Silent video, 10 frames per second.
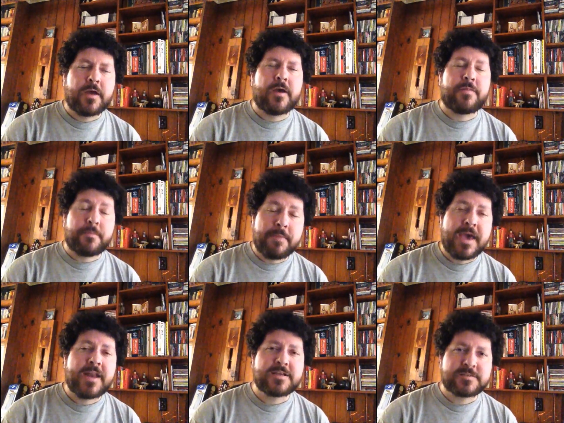uh, the
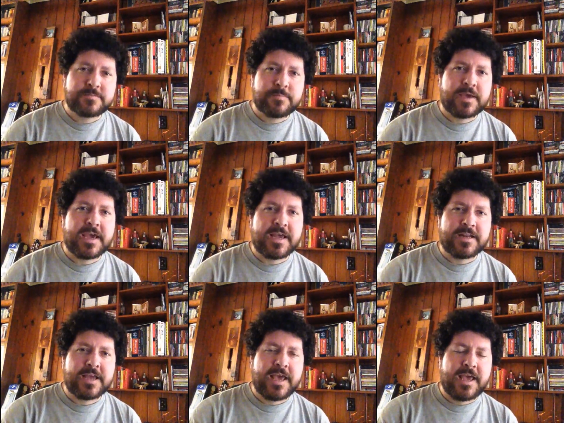Maddox
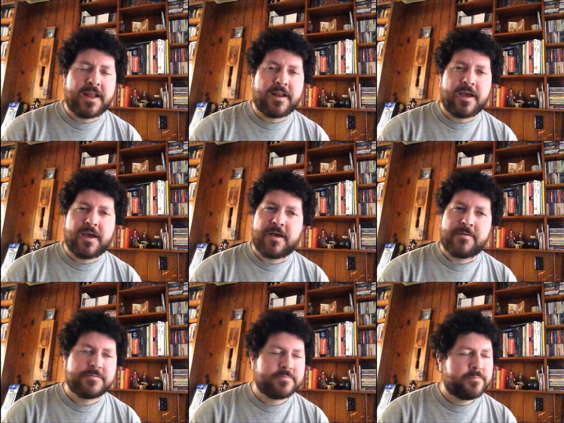Band, and uh,
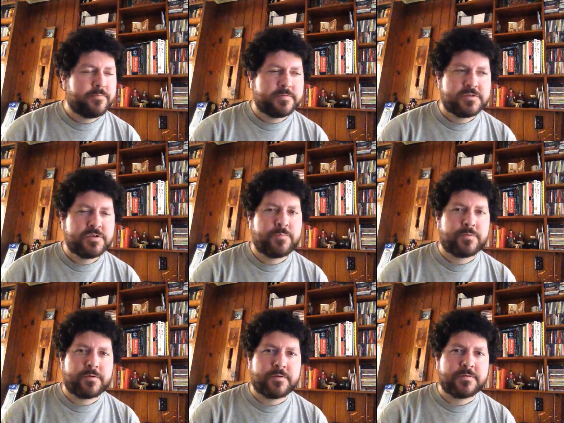
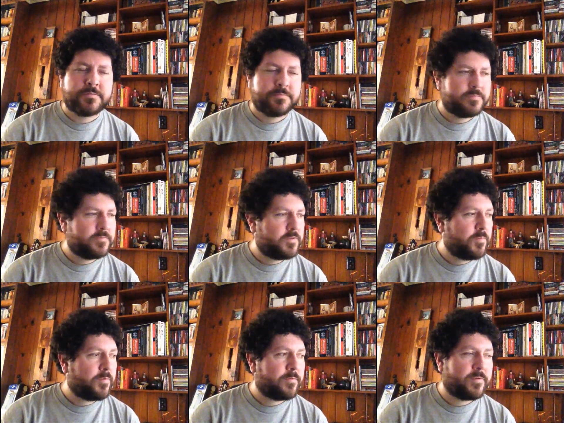super
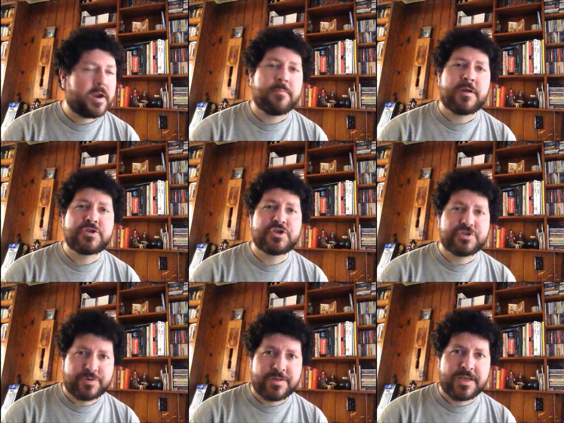super very much
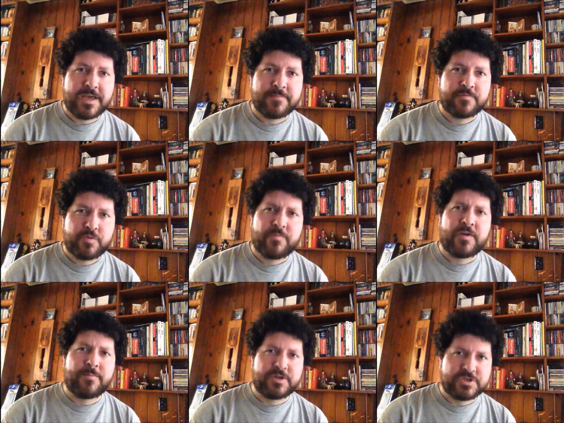enjoyed that. Super
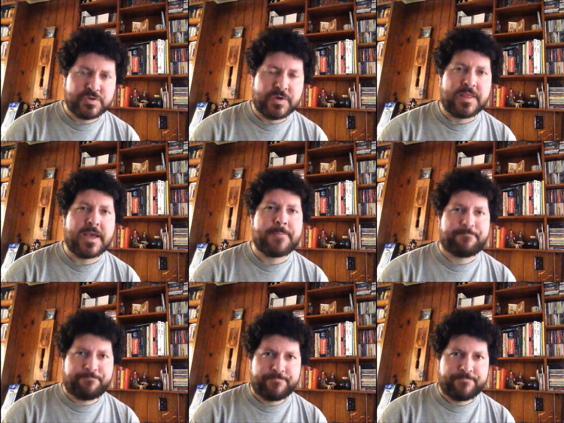very much enjoyed that.